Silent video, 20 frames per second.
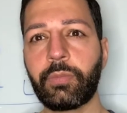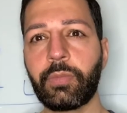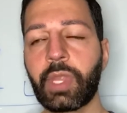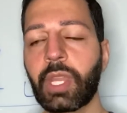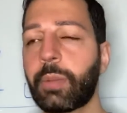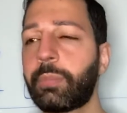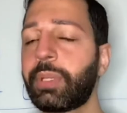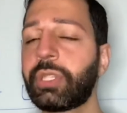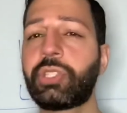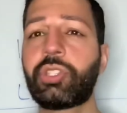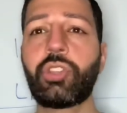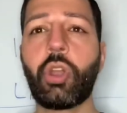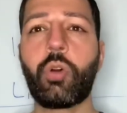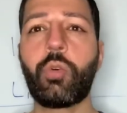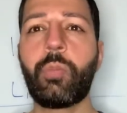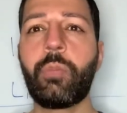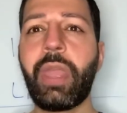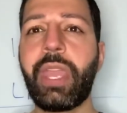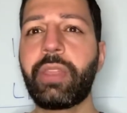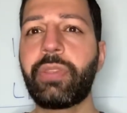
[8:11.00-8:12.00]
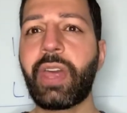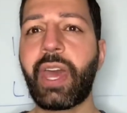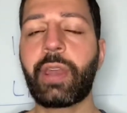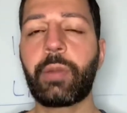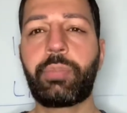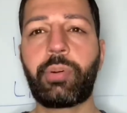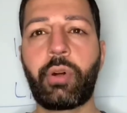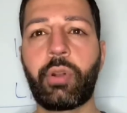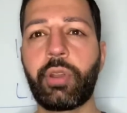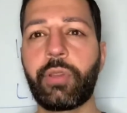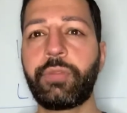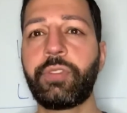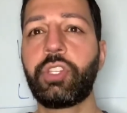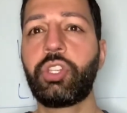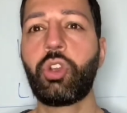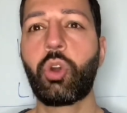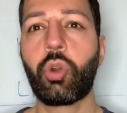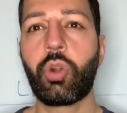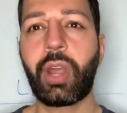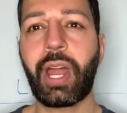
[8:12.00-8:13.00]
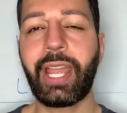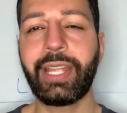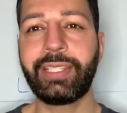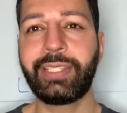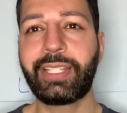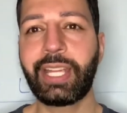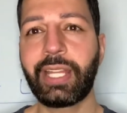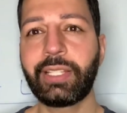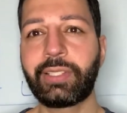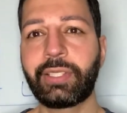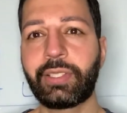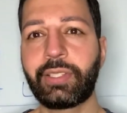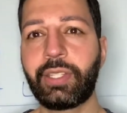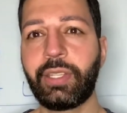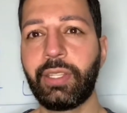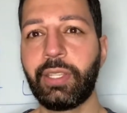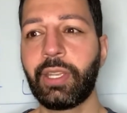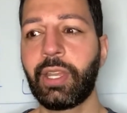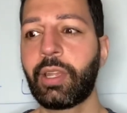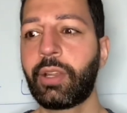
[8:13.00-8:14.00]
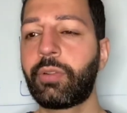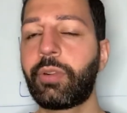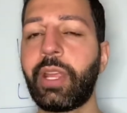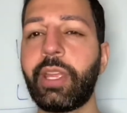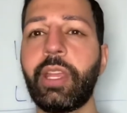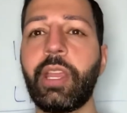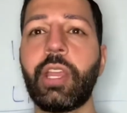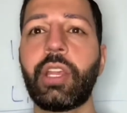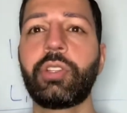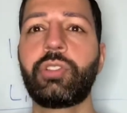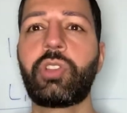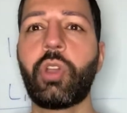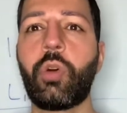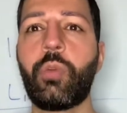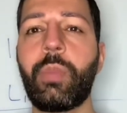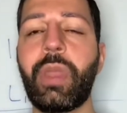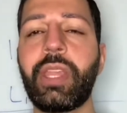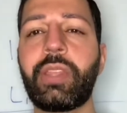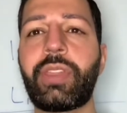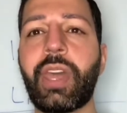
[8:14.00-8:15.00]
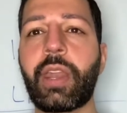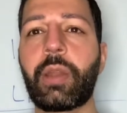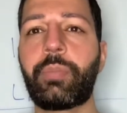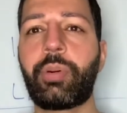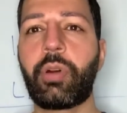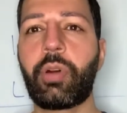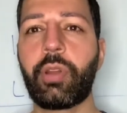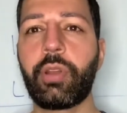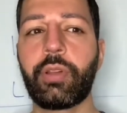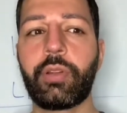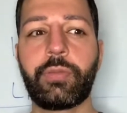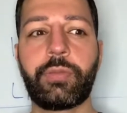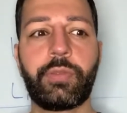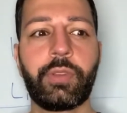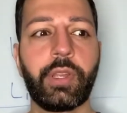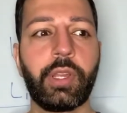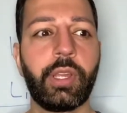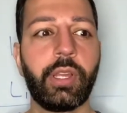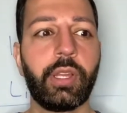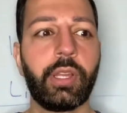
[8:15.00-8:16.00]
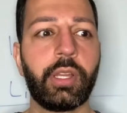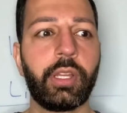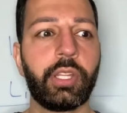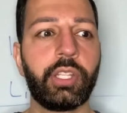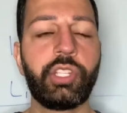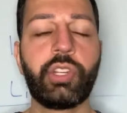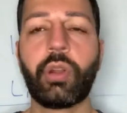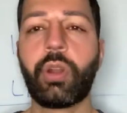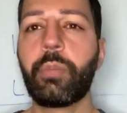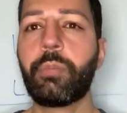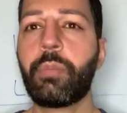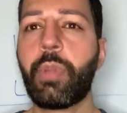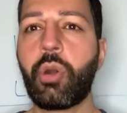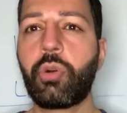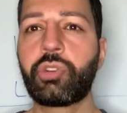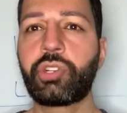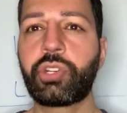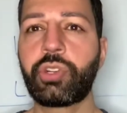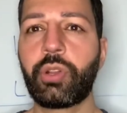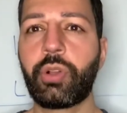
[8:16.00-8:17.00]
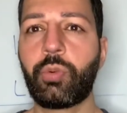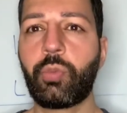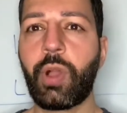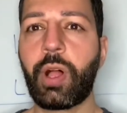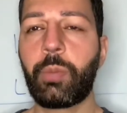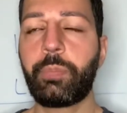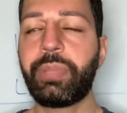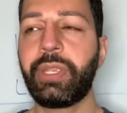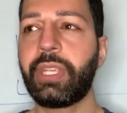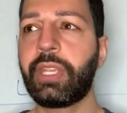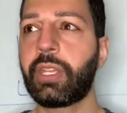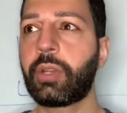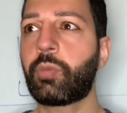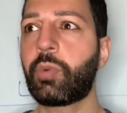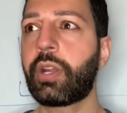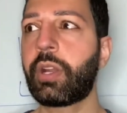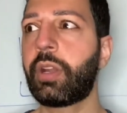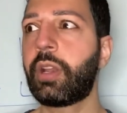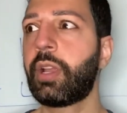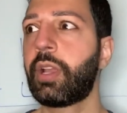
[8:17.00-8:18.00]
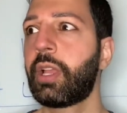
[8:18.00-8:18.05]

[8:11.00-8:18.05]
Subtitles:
but don't make that a part of your identity, right? Don't make that a part of your emotional well-being where,